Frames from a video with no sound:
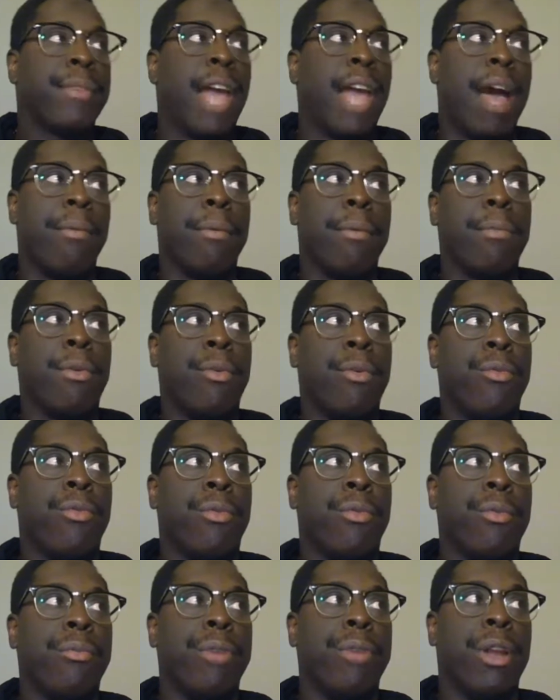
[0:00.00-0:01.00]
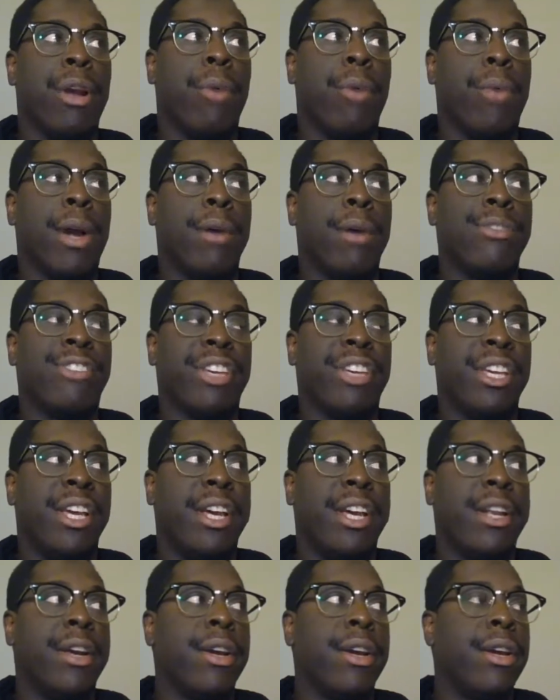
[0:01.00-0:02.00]
I remember, when I was a
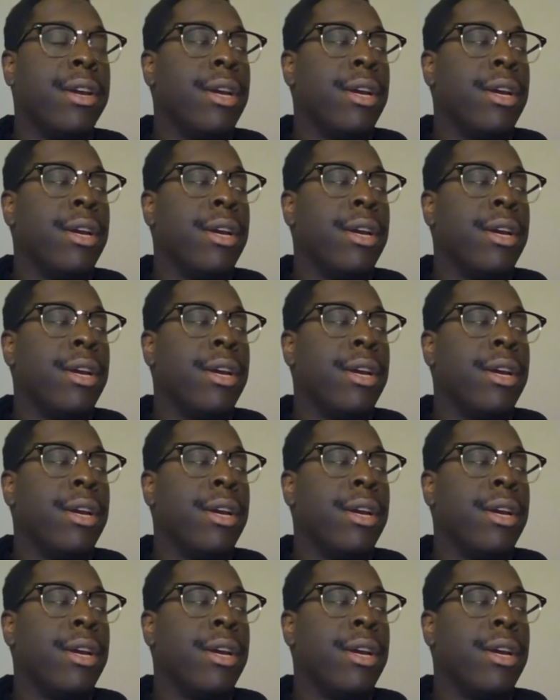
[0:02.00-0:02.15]
kid,